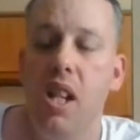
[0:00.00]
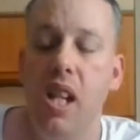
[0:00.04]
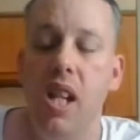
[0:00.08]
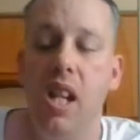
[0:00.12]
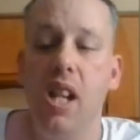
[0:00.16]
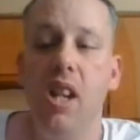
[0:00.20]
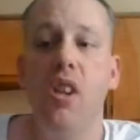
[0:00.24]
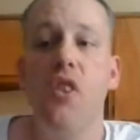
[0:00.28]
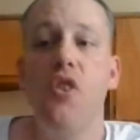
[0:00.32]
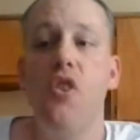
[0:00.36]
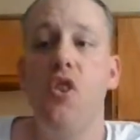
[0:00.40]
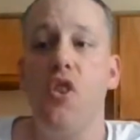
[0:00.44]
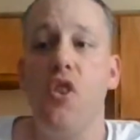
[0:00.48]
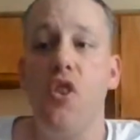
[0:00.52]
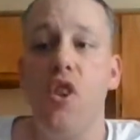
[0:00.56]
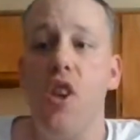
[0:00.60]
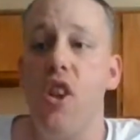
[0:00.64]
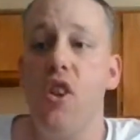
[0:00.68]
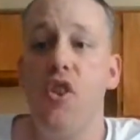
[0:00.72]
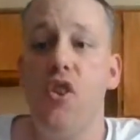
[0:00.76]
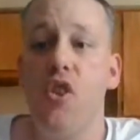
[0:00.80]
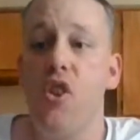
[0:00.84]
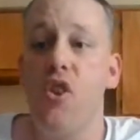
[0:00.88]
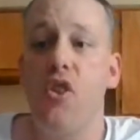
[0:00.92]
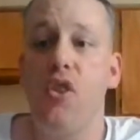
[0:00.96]

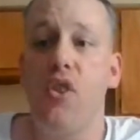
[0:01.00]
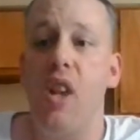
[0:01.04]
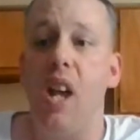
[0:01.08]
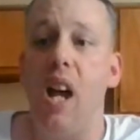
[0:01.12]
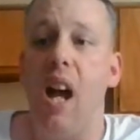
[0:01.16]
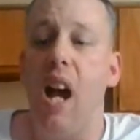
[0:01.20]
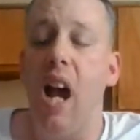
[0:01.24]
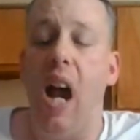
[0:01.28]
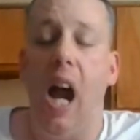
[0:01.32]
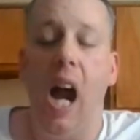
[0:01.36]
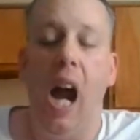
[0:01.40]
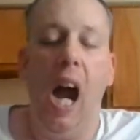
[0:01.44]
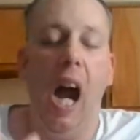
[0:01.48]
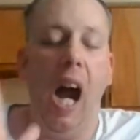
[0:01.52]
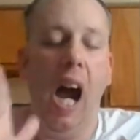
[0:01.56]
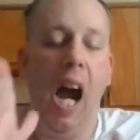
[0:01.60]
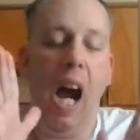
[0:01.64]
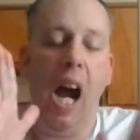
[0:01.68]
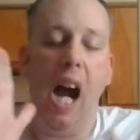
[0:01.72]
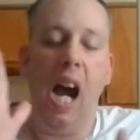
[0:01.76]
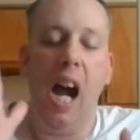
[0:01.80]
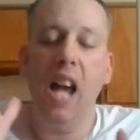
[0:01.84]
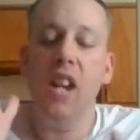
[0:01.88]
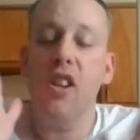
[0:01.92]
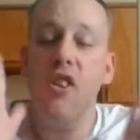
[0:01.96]
It's just that
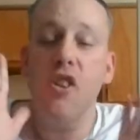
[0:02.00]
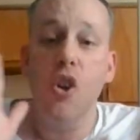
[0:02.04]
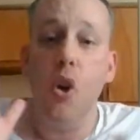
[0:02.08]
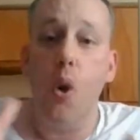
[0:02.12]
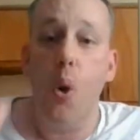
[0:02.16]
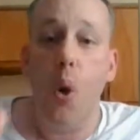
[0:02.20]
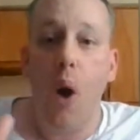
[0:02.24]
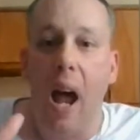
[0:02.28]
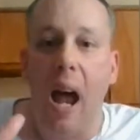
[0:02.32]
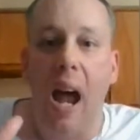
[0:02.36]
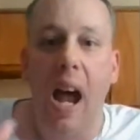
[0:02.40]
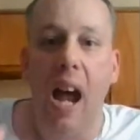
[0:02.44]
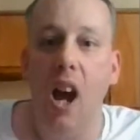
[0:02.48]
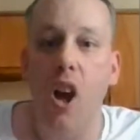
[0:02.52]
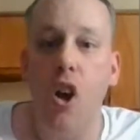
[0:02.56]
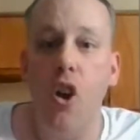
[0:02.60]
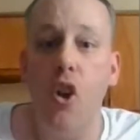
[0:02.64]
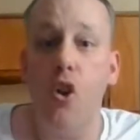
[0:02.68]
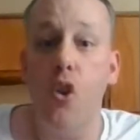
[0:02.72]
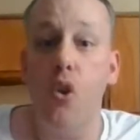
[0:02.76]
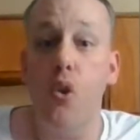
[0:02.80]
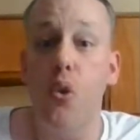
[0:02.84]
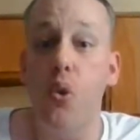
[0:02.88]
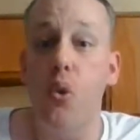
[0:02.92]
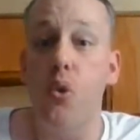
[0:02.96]
I don't know
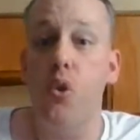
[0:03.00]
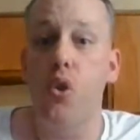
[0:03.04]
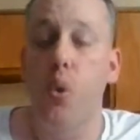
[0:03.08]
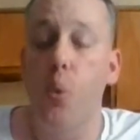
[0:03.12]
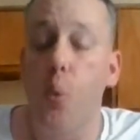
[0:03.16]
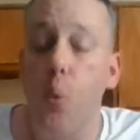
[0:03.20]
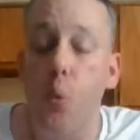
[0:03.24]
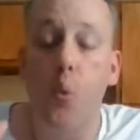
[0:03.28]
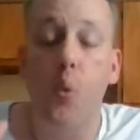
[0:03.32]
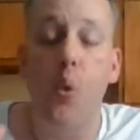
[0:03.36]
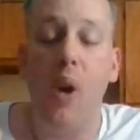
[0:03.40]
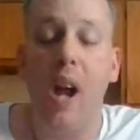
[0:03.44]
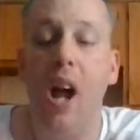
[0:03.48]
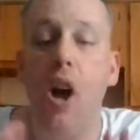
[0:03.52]
how in